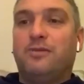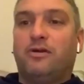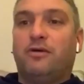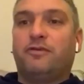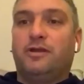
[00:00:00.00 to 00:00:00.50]
they
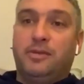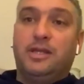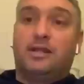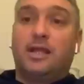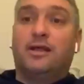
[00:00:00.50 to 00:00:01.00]
were offering
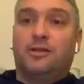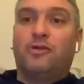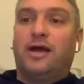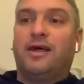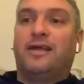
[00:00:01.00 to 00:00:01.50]
me the deal
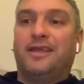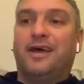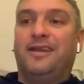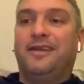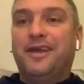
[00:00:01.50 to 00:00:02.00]
right there and
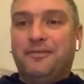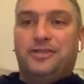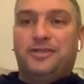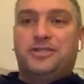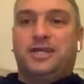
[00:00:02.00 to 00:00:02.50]
then
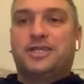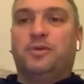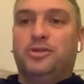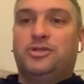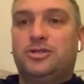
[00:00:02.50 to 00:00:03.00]
for 6
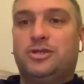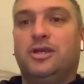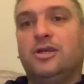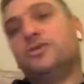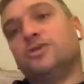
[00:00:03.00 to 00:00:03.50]
months.
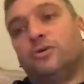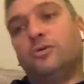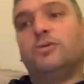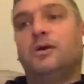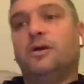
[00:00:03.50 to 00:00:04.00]

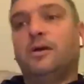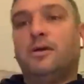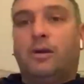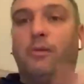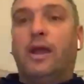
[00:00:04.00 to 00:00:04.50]
So
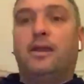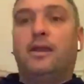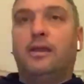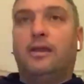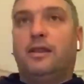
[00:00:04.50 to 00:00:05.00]
I went.
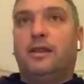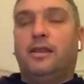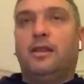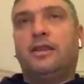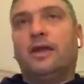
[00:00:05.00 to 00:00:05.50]

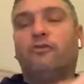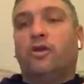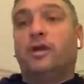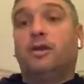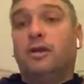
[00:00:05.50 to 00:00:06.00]
Then
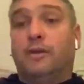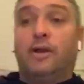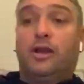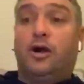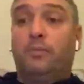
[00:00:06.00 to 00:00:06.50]
I
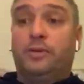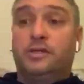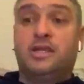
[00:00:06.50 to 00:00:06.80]
went up and